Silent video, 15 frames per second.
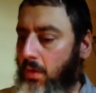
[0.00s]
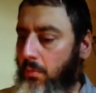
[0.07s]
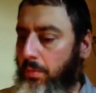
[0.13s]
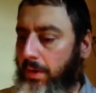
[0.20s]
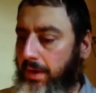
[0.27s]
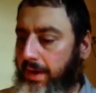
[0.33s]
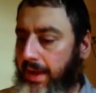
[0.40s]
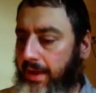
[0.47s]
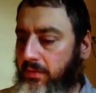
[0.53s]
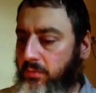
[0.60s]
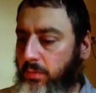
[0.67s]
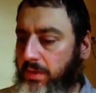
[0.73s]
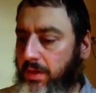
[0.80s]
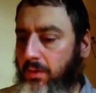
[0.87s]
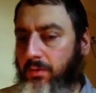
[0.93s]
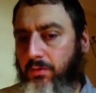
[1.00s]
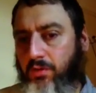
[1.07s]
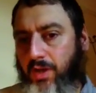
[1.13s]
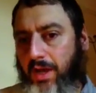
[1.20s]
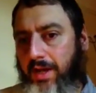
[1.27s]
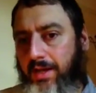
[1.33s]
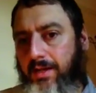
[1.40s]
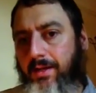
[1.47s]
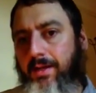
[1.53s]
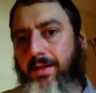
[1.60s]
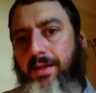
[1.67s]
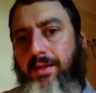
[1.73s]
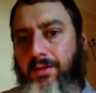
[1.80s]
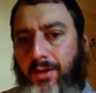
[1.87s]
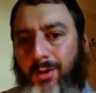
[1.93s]
But as we know, China
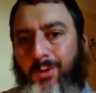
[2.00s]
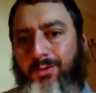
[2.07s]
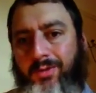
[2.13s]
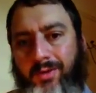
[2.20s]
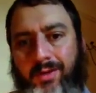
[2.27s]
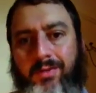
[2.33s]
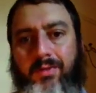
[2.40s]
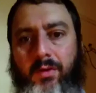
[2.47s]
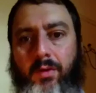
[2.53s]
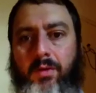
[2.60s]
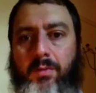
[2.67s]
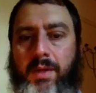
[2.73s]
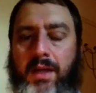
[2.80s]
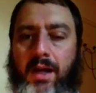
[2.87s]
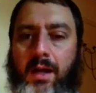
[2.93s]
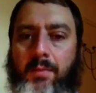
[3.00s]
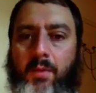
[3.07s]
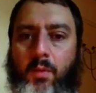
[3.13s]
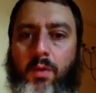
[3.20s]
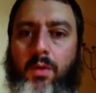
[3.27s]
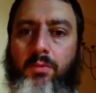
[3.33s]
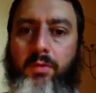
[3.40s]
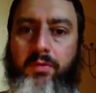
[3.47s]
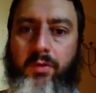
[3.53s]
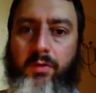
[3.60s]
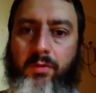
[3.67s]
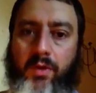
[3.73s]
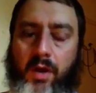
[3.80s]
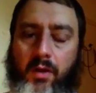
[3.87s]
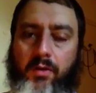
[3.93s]
knows it is going to become the world
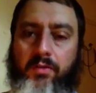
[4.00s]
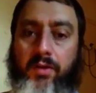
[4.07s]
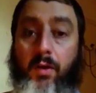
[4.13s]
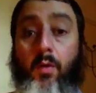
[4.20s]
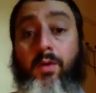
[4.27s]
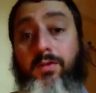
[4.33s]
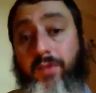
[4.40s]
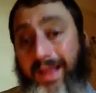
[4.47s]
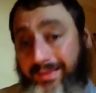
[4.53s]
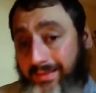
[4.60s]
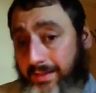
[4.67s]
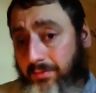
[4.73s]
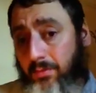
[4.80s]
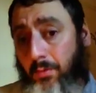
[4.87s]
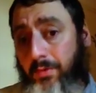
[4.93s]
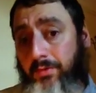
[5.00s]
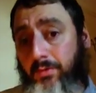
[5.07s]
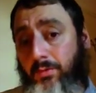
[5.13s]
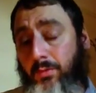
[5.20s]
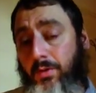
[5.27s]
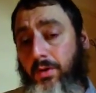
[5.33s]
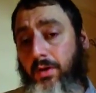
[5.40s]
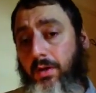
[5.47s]
reserve currency, or it's at least going to